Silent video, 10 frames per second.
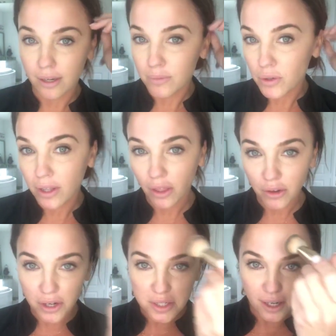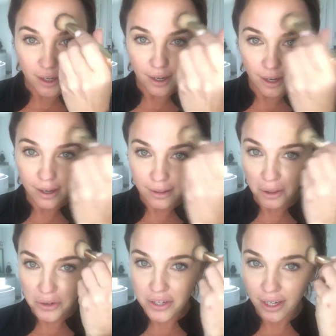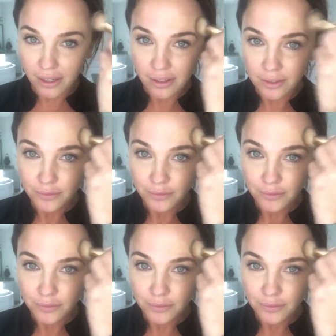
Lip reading: that I'm doing the 30-second hack on the other side.